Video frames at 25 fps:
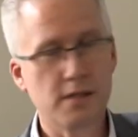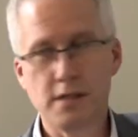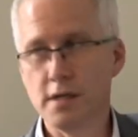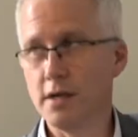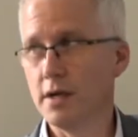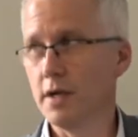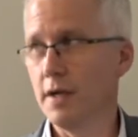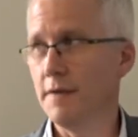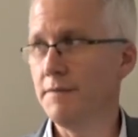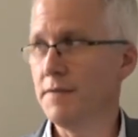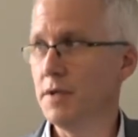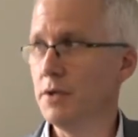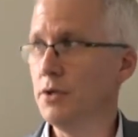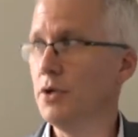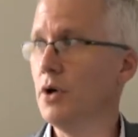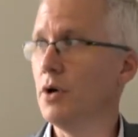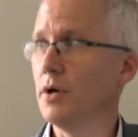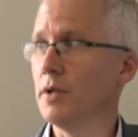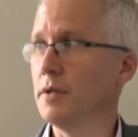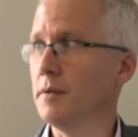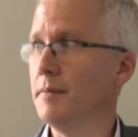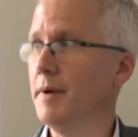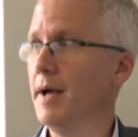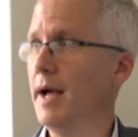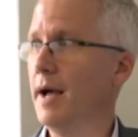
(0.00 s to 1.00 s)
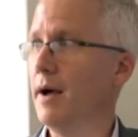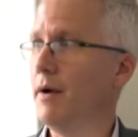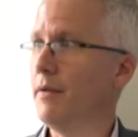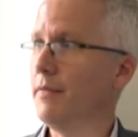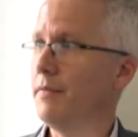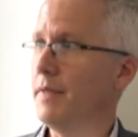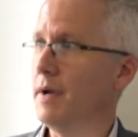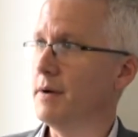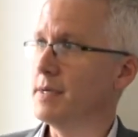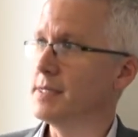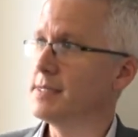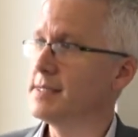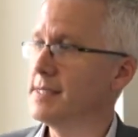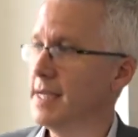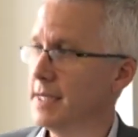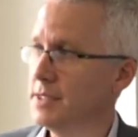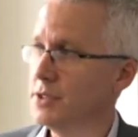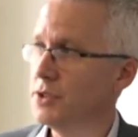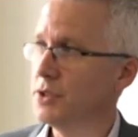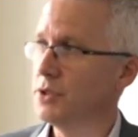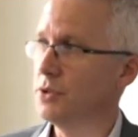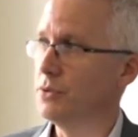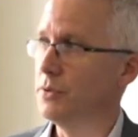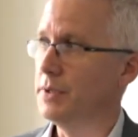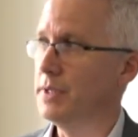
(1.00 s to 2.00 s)
that if you knock them out, they're
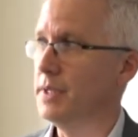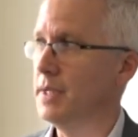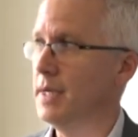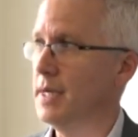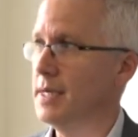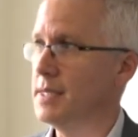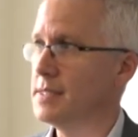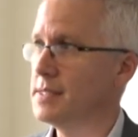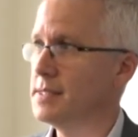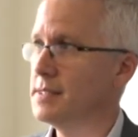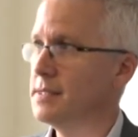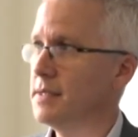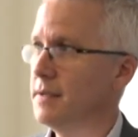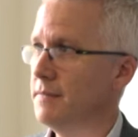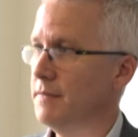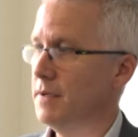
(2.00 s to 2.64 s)
essential in yeast.